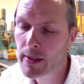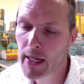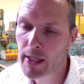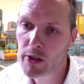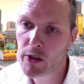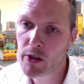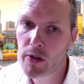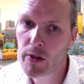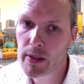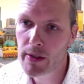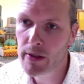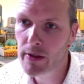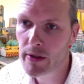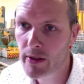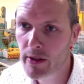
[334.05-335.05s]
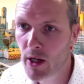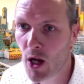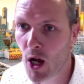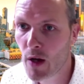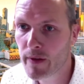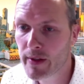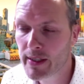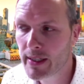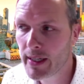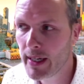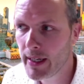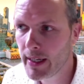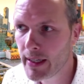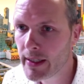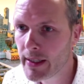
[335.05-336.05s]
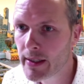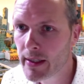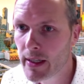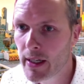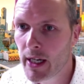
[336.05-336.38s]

and students overseas,